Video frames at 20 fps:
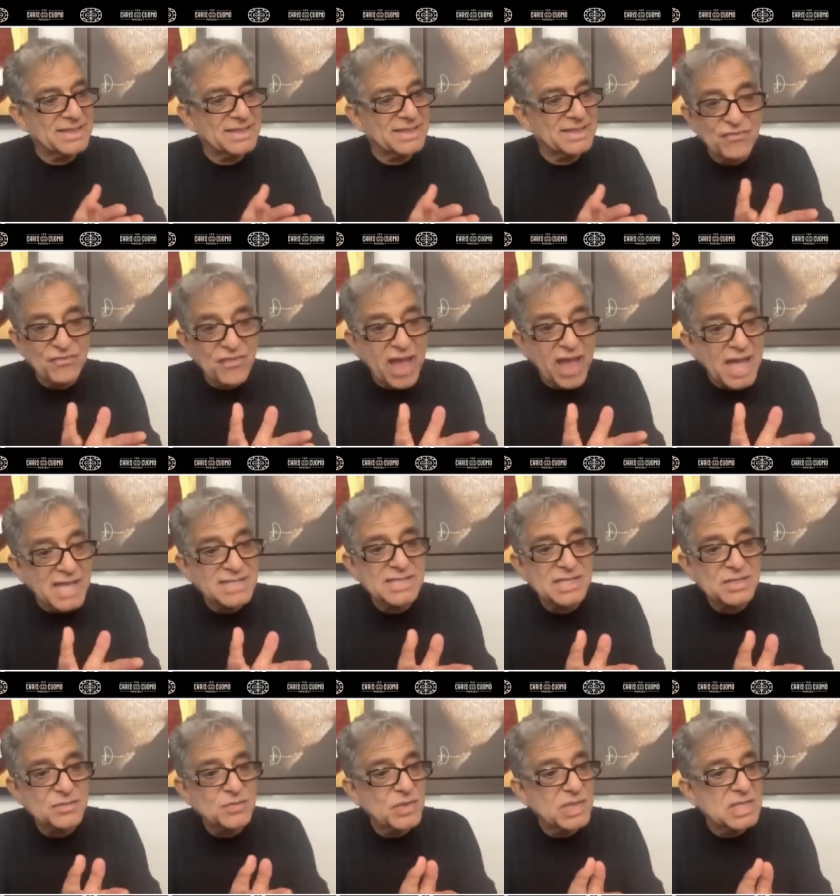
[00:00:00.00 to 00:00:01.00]
the fact
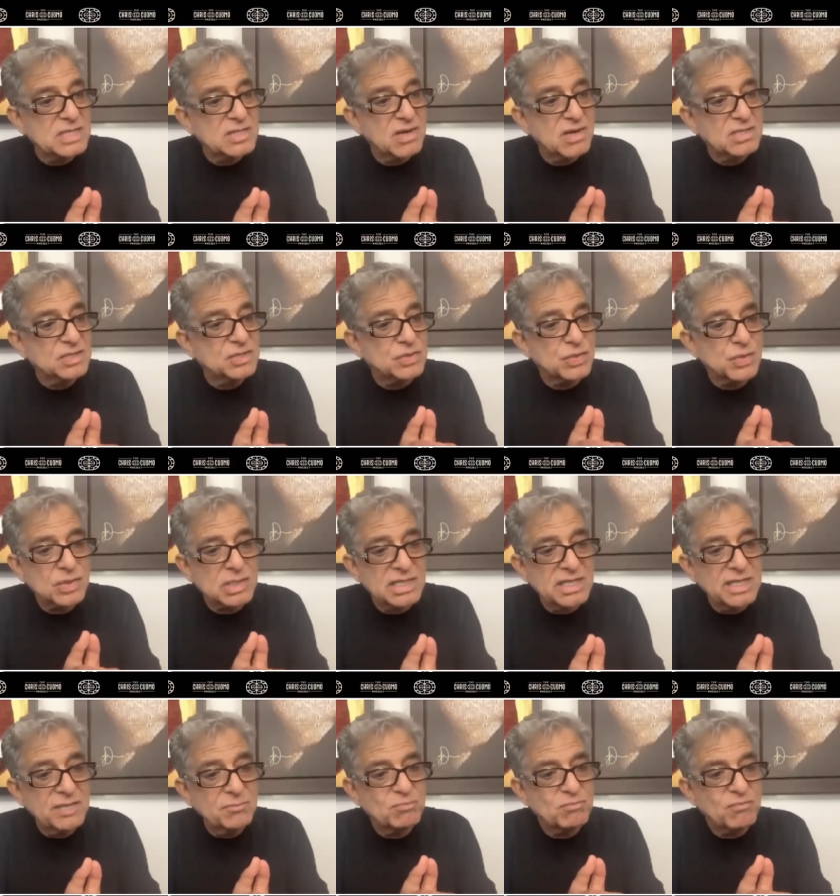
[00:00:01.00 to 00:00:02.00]
that we are not
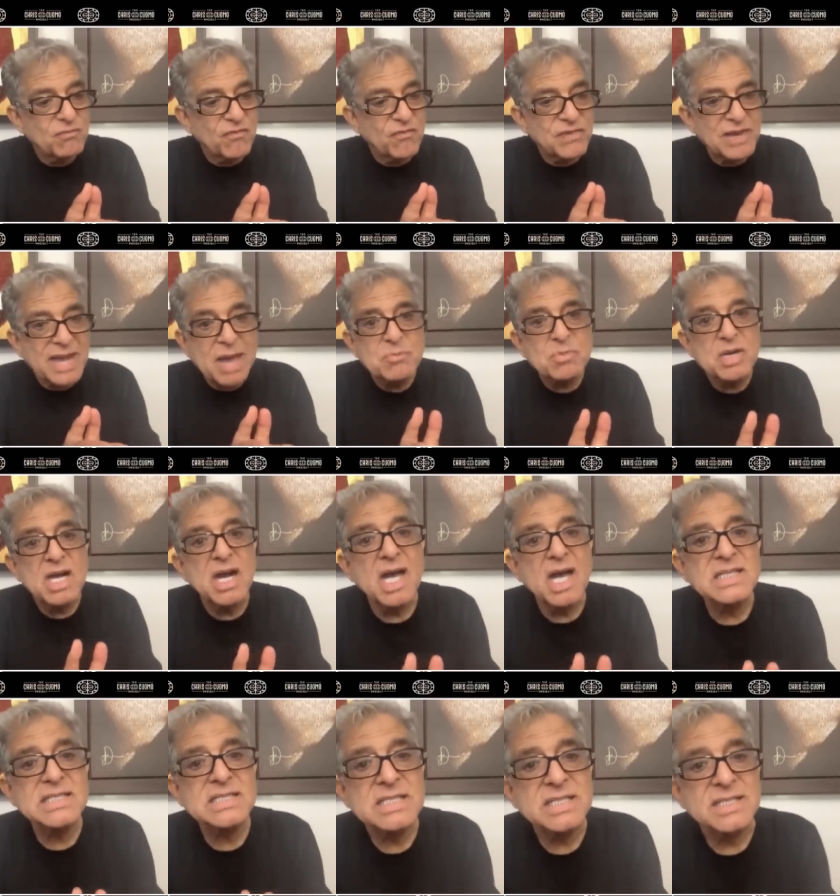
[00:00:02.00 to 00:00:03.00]
totally
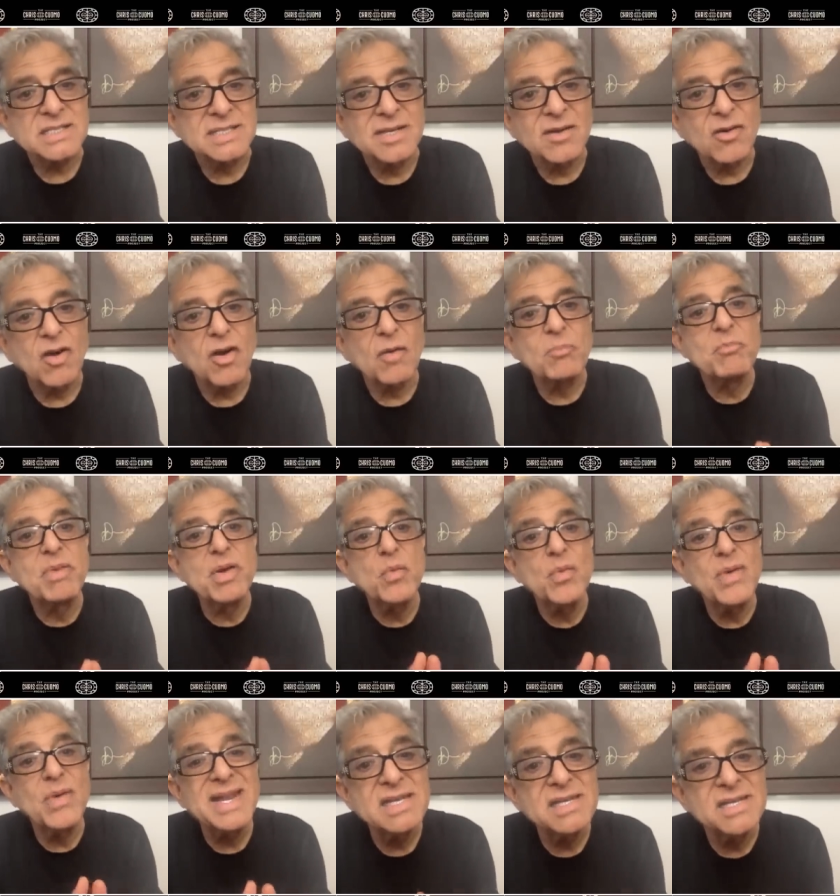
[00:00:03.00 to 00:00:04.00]
flabbergasted or
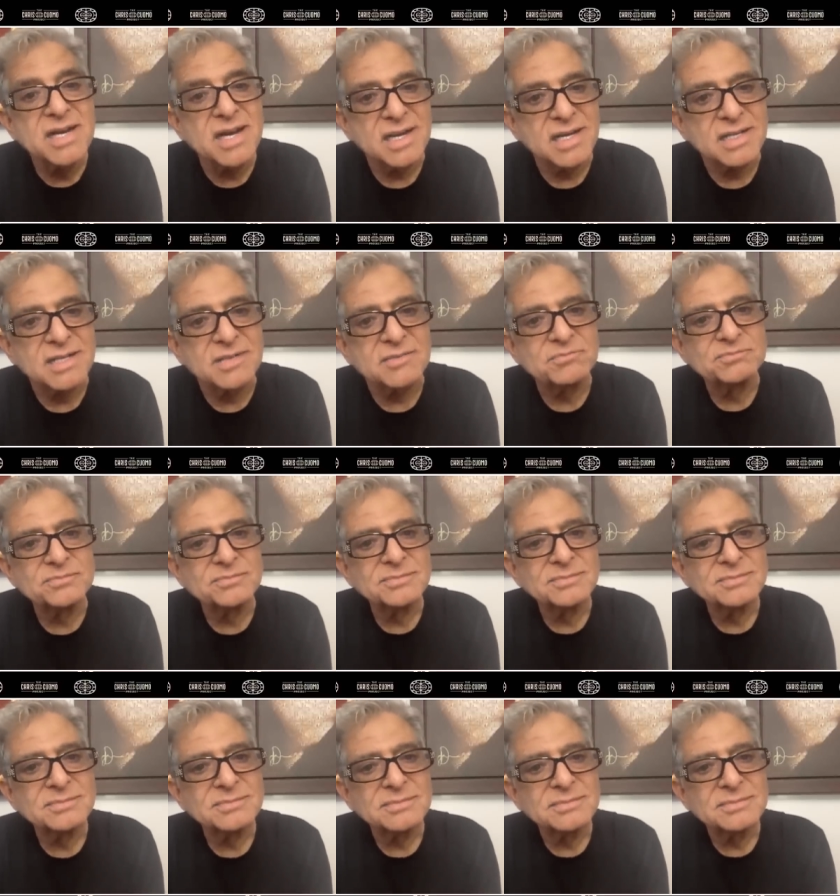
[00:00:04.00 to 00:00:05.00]
bewildered
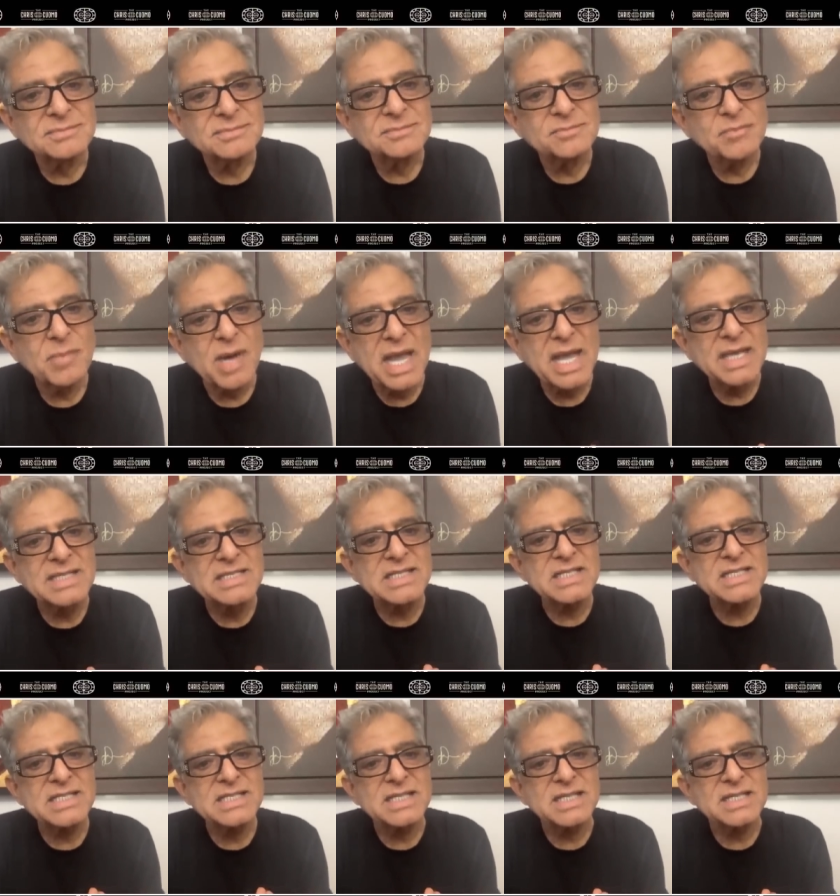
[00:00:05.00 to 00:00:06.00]
by
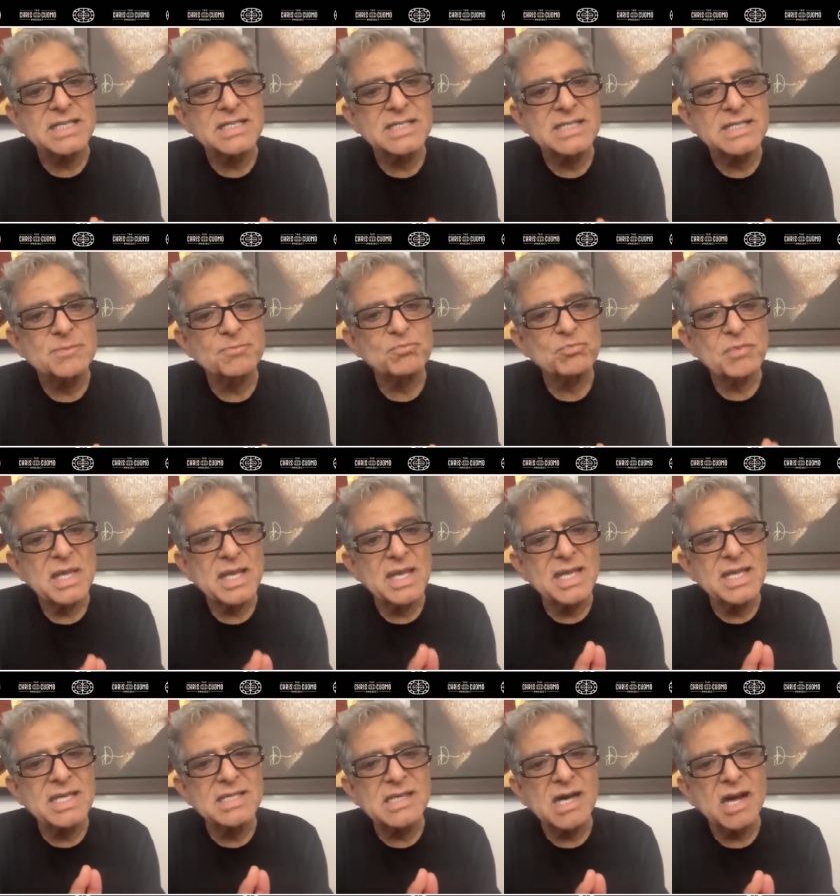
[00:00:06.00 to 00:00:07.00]
existence
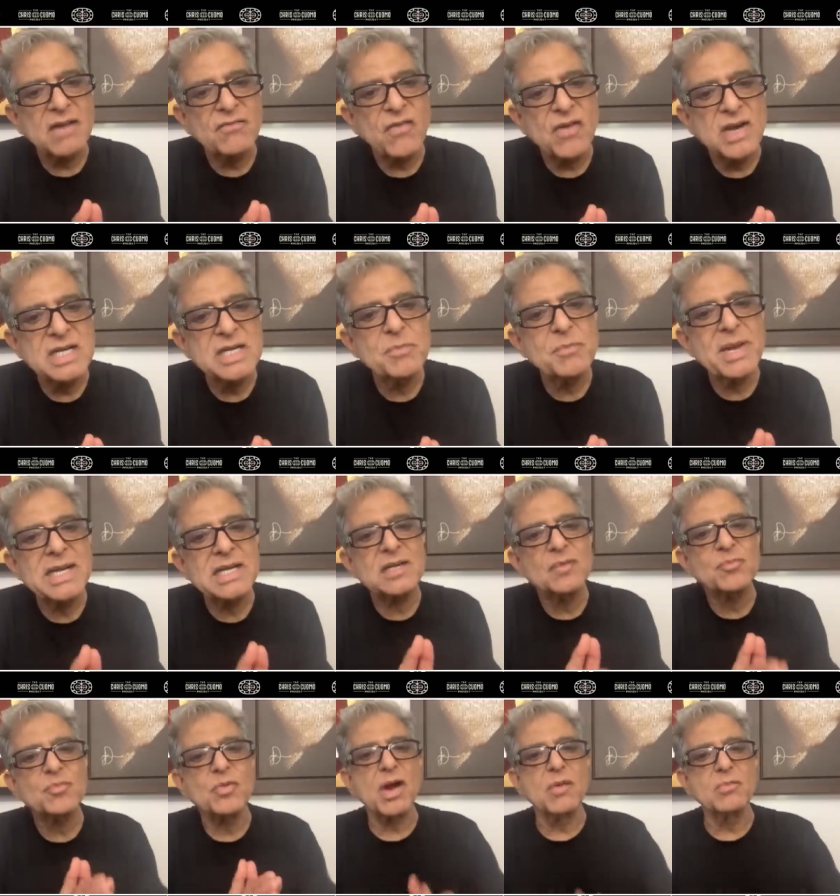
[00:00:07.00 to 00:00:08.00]
is our
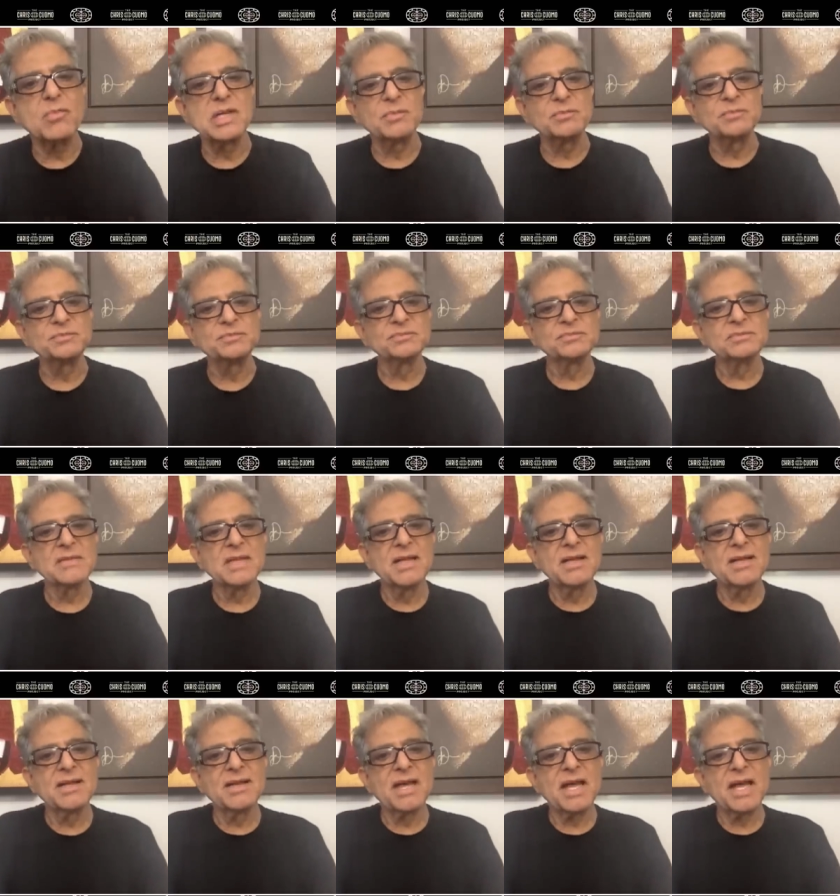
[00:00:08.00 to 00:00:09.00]
fundamental problem.
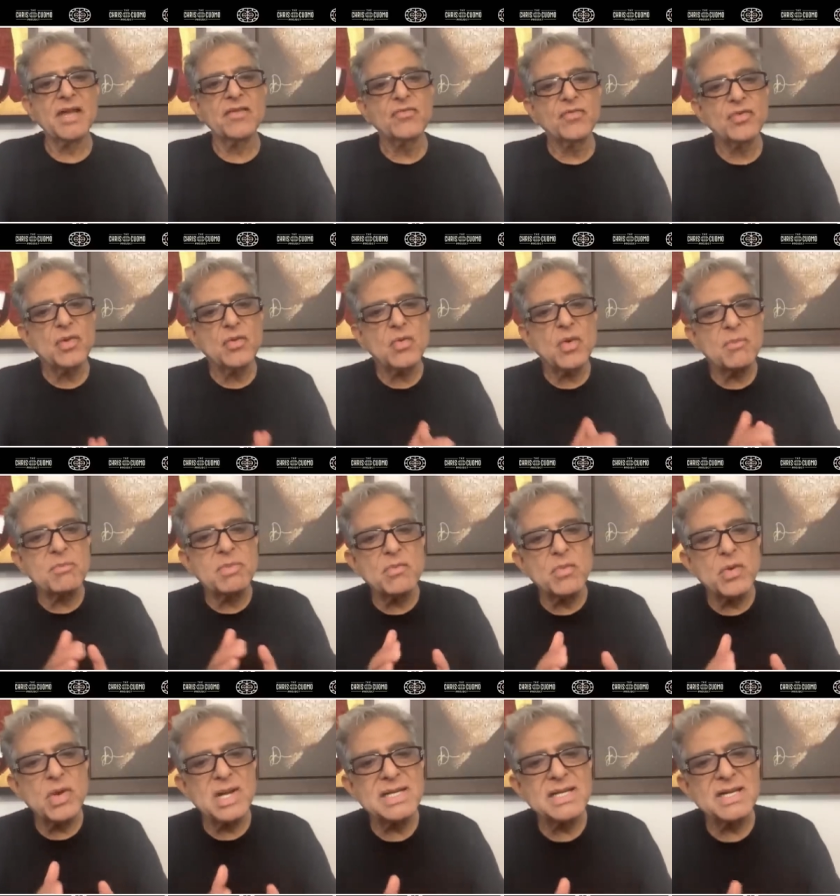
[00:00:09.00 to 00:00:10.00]
If we were
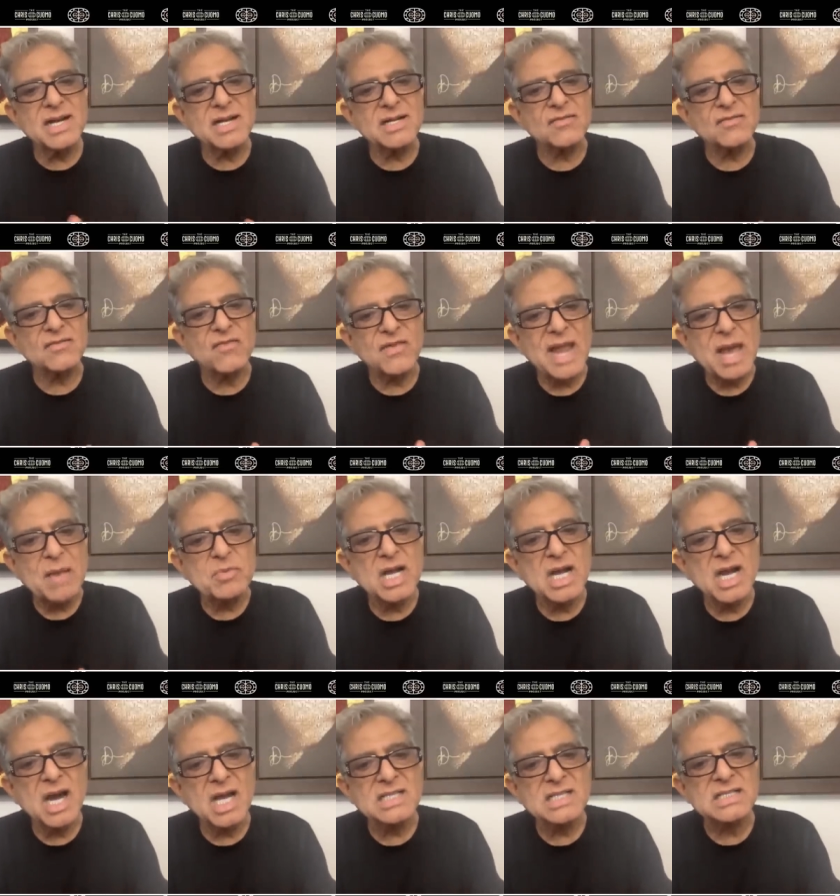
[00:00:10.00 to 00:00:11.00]
bewildered,
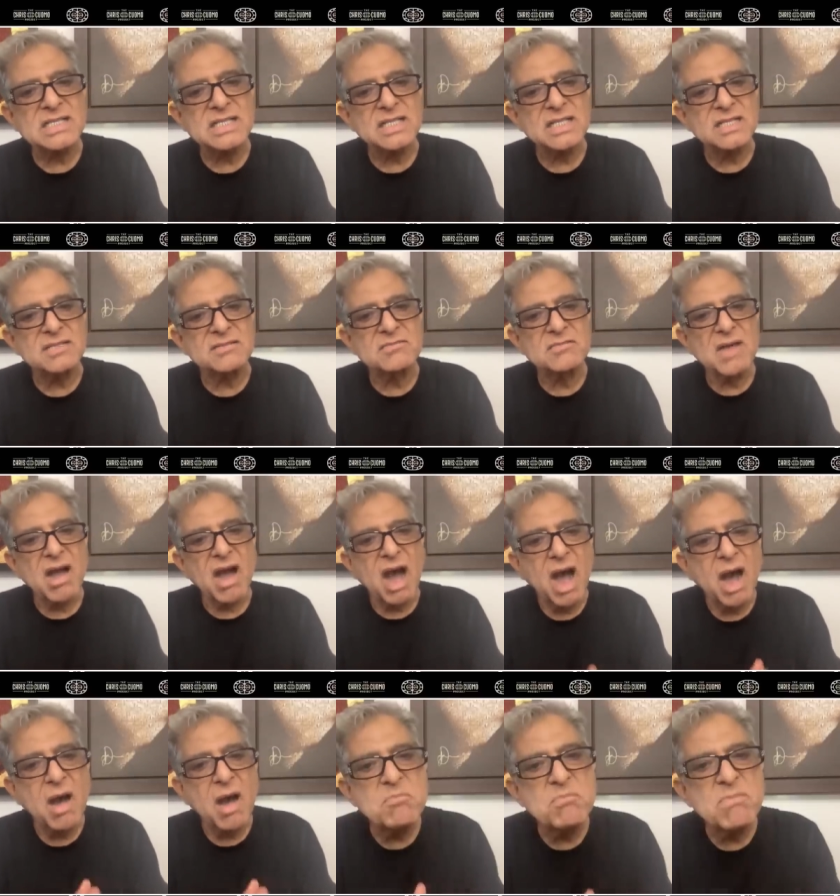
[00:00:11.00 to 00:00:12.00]
flabbergasted,
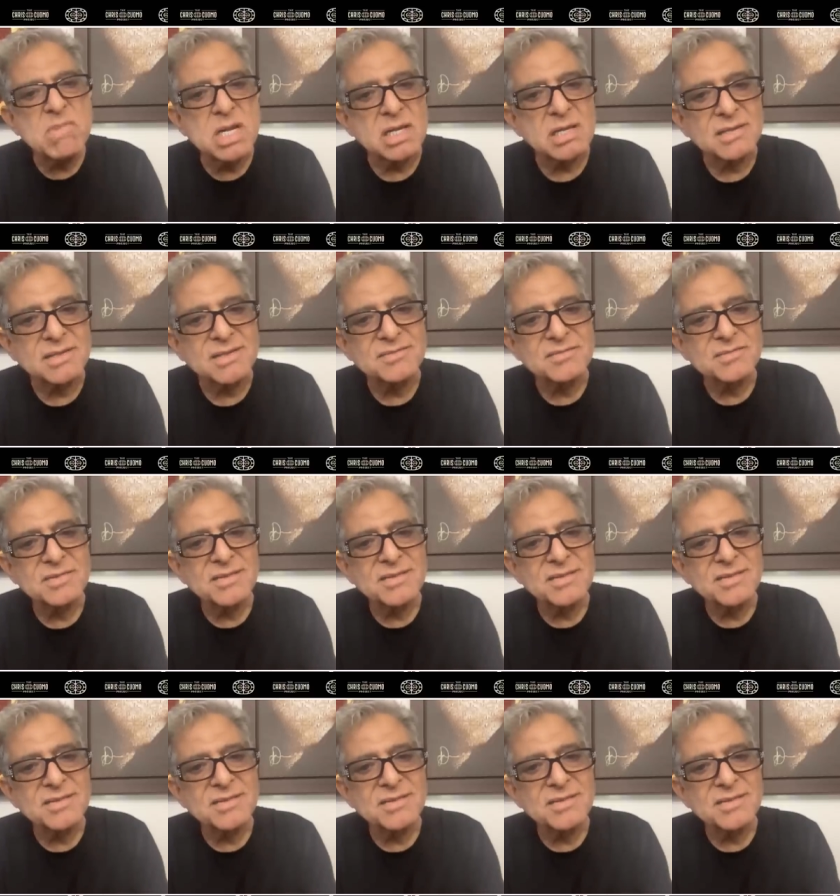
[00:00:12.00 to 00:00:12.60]
humbled,